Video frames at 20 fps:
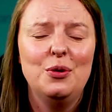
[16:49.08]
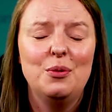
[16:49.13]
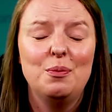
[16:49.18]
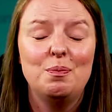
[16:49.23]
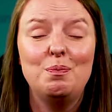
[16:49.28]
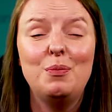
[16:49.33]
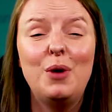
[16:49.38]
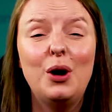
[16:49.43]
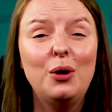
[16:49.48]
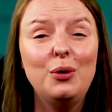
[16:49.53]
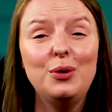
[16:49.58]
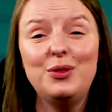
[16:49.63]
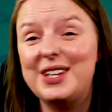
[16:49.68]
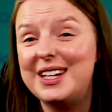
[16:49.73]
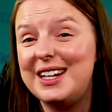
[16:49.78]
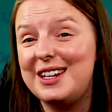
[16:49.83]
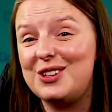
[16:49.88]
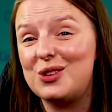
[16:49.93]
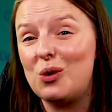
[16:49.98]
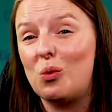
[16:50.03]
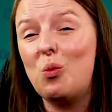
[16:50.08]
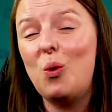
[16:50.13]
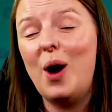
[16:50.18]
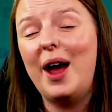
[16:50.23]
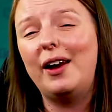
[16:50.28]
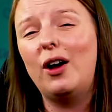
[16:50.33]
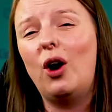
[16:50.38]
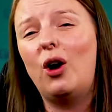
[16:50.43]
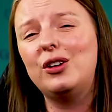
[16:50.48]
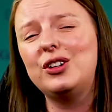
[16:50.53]
Moses
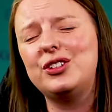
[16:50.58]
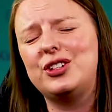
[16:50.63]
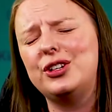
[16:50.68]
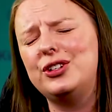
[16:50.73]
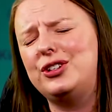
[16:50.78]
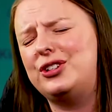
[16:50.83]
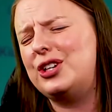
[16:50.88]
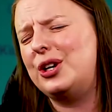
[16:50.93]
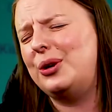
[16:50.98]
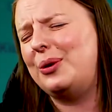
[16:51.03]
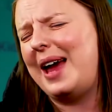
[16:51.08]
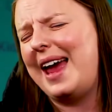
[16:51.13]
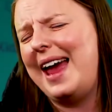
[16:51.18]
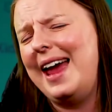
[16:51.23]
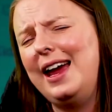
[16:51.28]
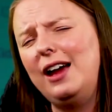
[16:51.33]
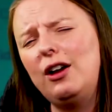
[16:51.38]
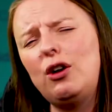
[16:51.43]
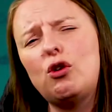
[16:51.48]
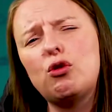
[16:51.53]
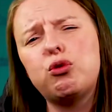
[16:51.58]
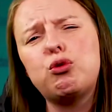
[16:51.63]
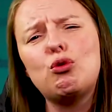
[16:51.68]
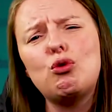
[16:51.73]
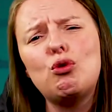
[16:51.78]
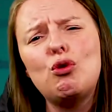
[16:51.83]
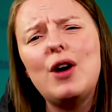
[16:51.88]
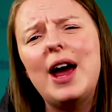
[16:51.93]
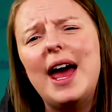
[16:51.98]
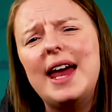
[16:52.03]
went on to do
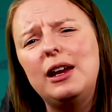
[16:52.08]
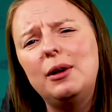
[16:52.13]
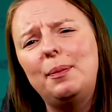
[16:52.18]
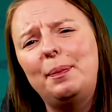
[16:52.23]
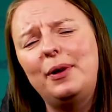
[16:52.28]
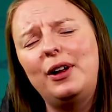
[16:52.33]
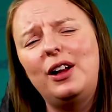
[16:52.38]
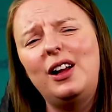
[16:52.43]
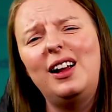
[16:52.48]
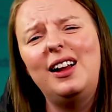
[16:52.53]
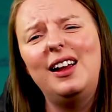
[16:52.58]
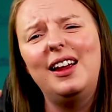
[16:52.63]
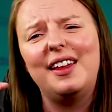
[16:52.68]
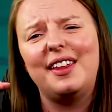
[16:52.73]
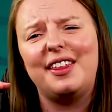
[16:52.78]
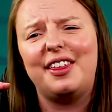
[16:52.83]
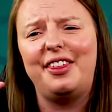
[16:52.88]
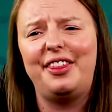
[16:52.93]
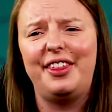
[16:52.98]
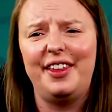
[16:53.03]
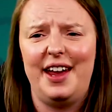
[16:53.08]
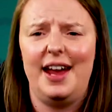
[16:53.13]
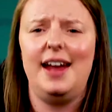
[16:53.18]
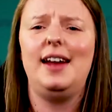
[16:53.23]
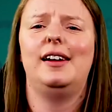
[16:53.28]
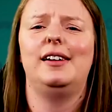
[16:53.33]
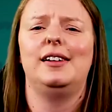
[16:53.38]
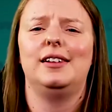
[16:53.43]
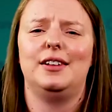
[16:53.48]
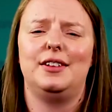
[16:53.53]
incredible
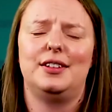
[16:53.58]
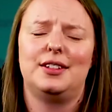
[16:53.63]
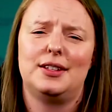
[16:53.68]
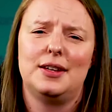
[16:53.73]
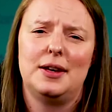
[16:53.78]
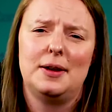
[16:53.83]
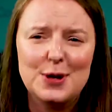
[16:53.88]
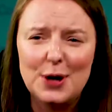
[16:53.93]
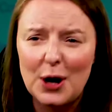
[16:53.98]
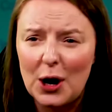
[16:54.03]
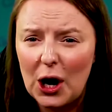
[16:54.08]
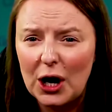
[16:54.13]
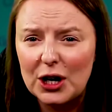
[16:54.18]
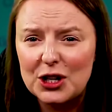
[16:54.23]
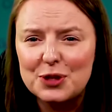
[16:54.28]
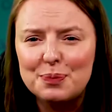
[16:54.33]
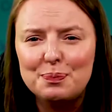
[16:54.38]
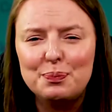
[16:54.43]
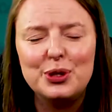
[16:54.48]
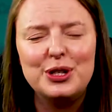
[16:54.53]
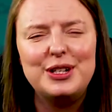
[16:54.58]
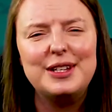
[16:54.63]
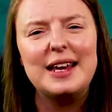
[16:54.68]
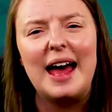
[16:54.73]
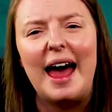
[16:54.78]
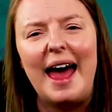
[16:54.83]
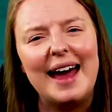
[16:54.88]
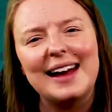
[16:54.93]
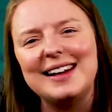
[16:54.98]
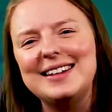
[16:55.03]
things. God
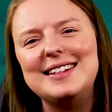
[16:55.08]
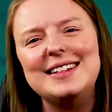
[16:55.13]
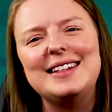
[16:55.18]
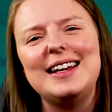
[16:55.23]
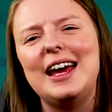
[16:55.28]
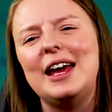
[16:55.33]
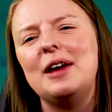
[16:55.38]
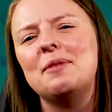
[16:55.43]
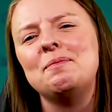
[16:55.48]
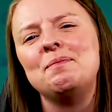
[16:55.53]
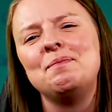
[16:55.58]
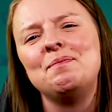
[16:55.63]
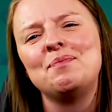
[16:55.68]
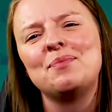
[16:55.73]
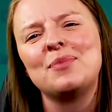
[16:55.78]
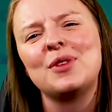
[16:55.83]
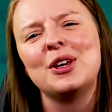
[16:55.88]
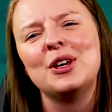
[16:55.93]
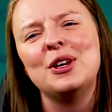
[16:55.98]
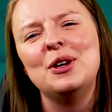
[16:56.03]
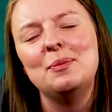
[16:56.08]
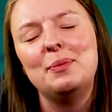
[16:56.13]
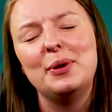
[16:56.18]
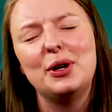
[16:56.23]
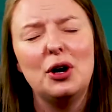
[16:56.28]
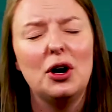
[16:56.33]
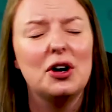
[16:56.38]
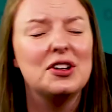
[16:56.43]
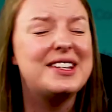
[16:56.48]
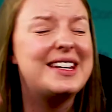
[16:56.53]
protected him
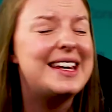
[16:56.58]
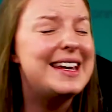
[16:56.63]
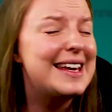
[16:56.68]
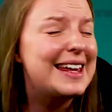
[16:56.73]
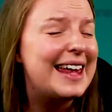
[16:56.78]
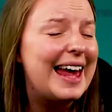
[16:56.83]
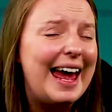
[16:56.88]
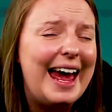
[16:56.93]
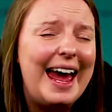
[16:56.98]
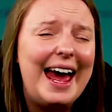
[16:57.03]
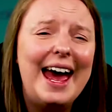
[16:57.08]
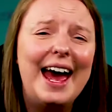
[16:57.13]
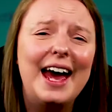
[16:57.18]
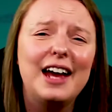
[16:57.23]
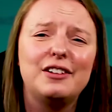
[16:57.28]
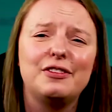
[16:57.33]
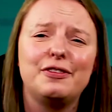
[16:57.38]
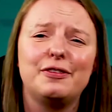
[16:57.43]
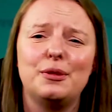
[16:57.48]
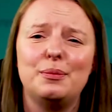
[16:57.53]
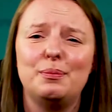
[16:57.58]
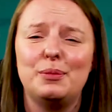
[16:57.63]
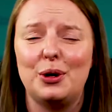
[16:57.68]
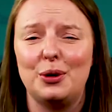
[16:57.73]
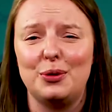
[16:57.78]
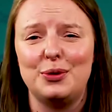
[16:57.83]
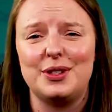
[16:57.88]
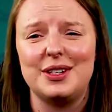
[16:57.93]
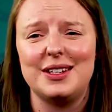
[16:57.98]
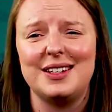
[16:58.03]
because he cared for
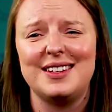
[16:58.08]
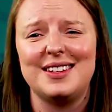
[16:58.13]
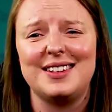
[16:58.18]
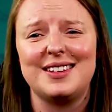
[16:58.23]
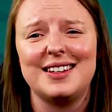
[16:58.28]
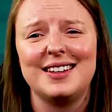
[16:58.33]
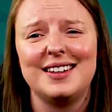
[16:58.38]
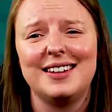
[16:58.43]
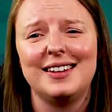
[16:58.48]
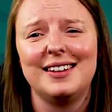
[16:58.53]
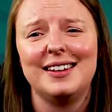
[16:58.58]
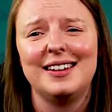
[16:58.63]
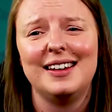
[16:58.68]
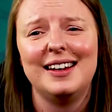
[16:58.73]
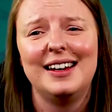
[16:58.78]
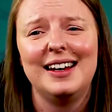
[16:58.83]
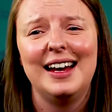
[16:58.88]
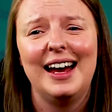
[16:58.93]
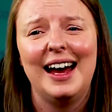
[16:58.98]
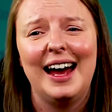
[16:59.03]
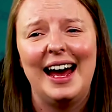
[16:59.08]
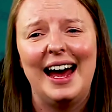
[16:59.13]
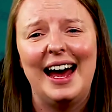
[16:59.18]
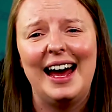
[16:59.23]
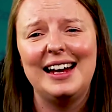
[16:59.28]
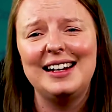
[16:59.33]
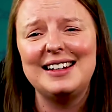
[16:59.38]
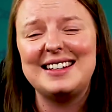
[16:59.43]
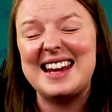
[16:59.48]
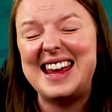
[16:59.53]
Moses
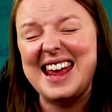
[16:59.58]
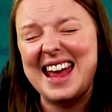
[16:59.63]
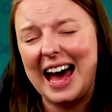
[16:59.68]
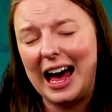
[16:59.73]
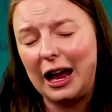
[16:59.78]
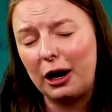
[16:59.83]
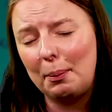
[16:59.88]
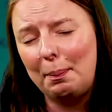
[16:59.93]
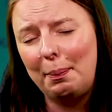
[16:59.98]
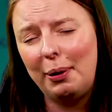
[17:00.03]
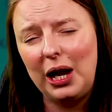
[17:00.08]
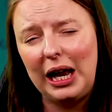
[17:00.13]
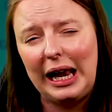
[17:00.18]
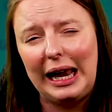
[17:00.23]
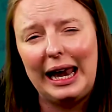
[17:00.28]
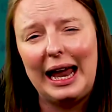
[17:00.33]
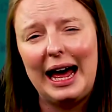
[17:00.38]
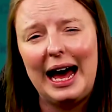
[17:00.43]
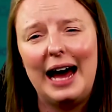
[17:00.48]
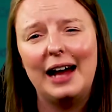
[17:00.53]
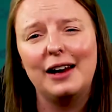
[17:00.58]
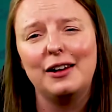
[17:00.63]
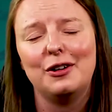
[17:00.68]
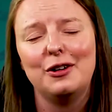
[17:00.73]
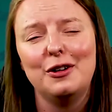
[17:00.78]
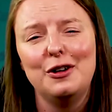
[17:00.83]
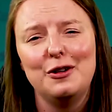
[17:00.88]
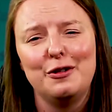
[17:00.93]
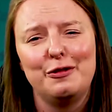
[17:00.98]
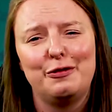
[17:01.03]
and he had a plan
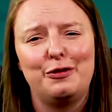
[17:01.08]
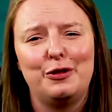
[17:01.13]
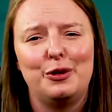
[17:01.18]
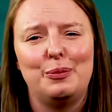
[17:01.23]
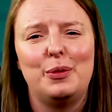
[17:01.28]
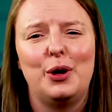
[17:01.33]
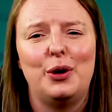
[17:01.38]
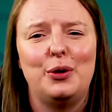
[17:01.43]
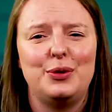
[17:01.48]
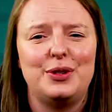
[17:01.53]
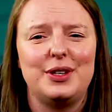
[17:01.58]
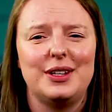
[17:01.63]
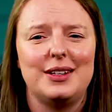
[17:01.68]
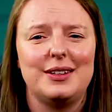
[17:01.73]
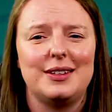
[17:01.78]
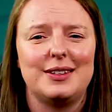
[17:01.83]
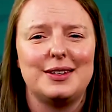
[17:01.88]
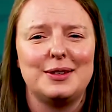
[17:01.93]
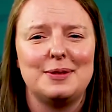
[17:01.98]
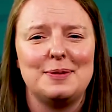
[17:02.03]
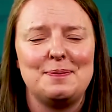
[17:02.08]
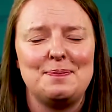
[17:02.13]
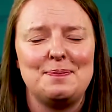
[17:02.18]
for Moses.